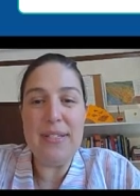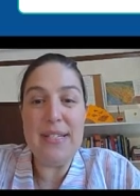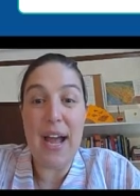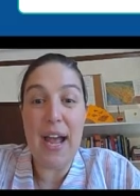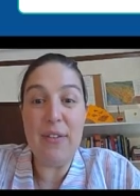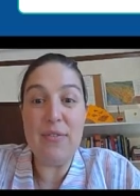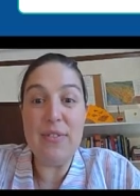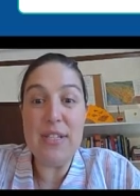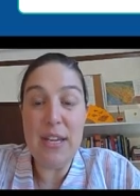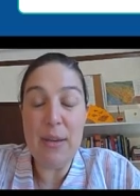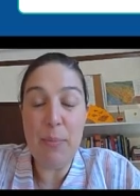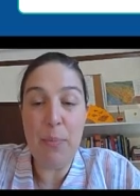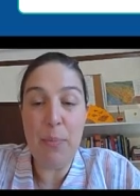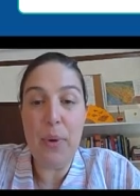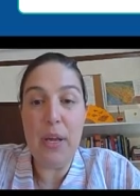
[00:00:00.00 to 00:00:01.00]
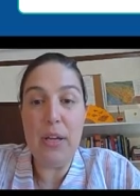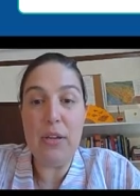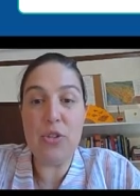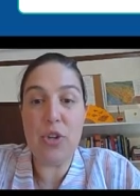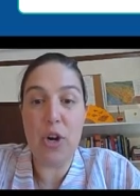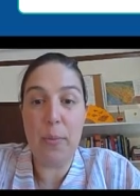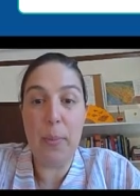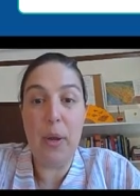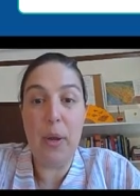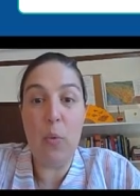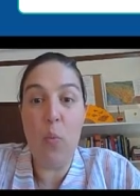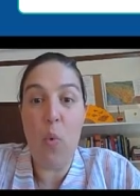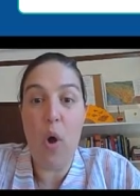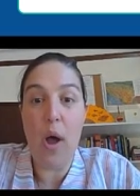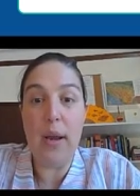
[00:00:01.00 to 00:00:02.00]
dive deep, interpret
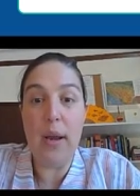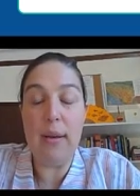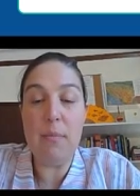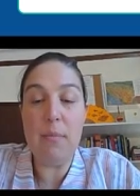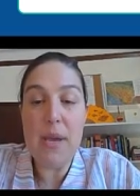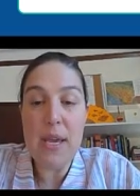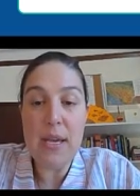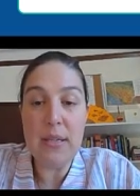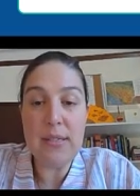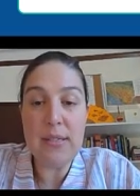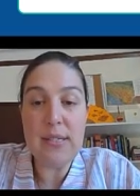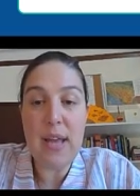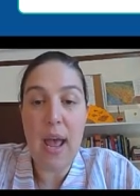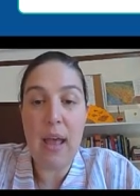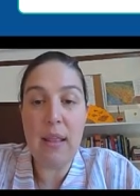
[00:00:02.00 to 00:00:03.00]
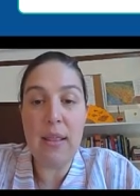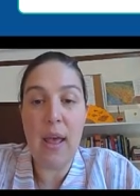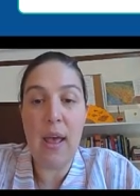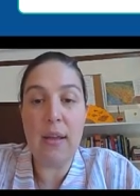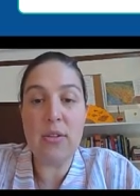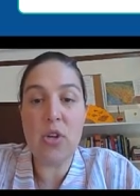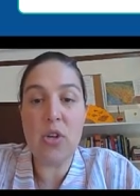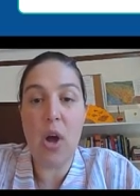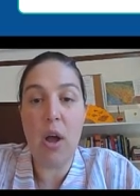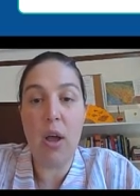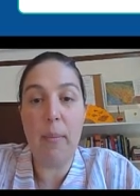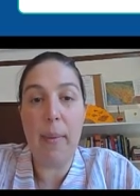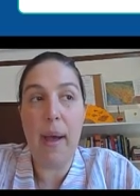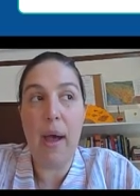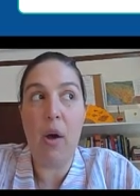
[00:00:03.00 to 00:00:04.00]
what it means, and then
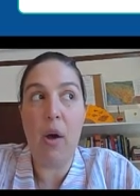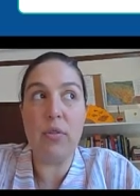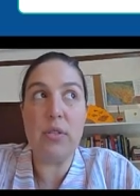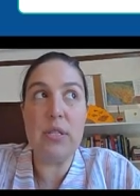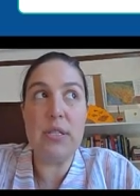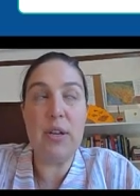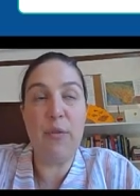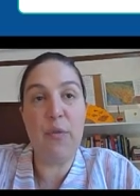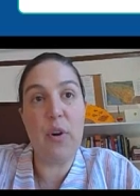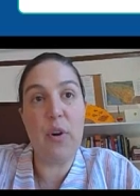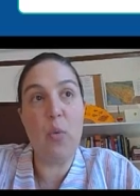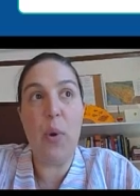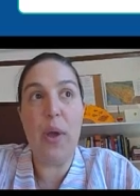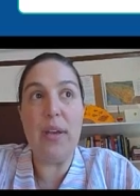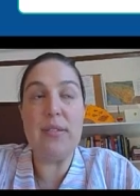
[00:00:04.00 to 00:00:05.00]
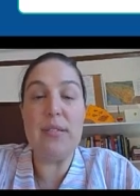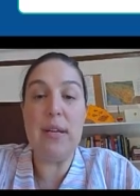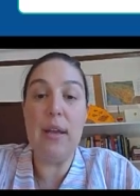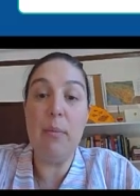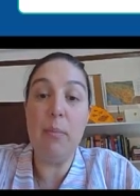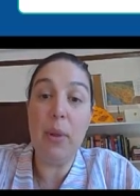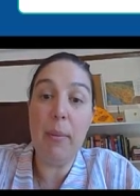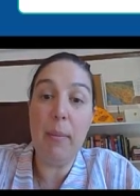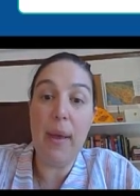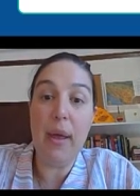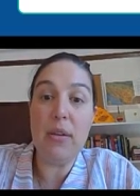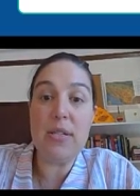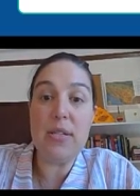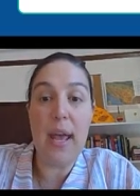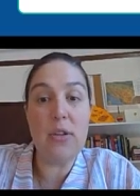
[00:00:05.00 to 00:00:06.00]
talk about different ways to
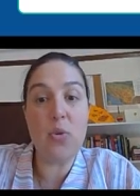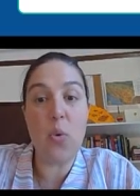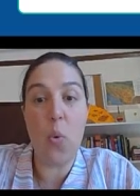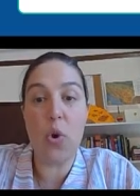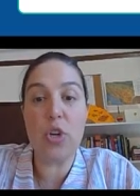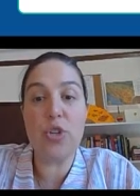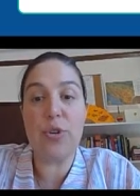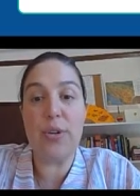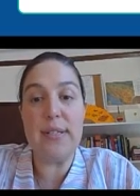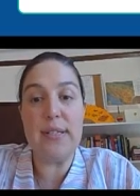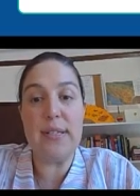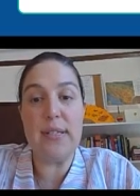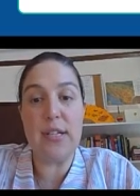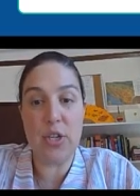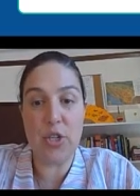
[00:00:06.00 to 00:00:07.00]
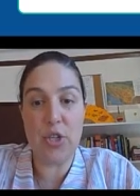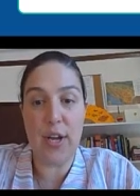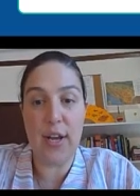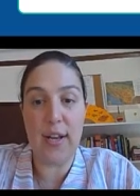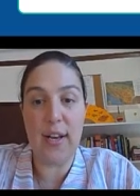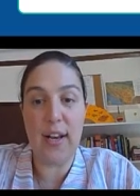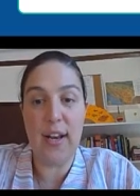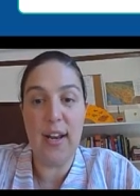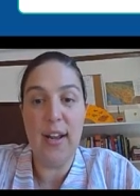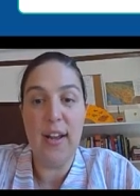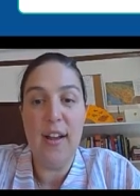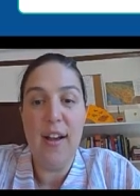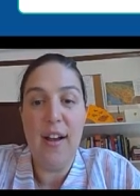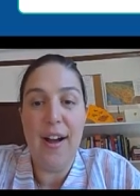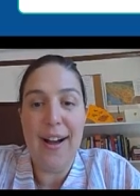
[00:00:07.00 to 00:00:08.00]
implement and or transition.
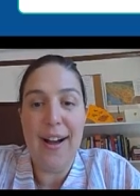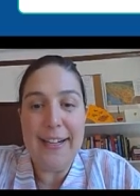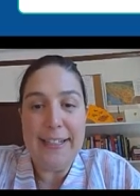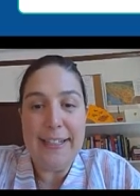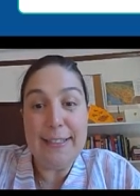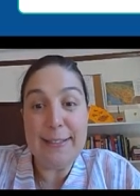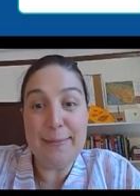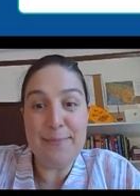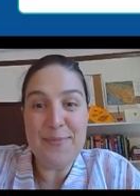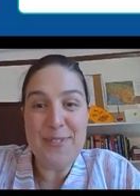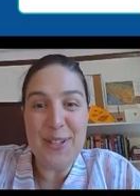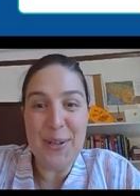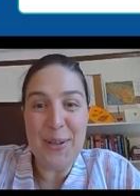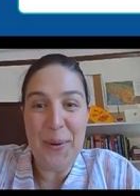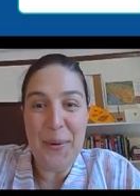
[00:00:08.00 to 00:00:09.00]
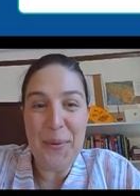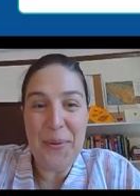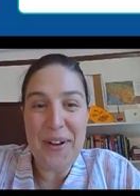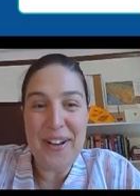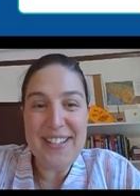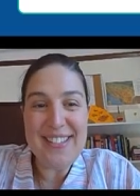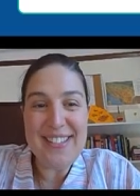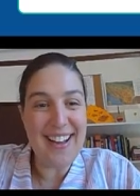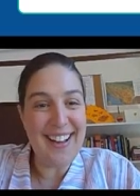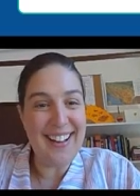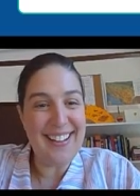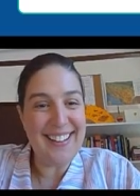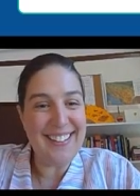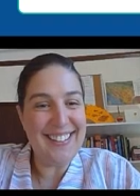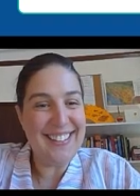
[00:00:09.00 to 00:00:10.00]
So
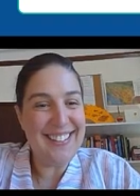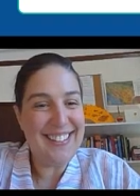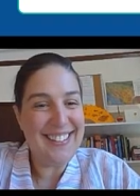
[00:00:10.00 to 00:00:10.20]
Asal.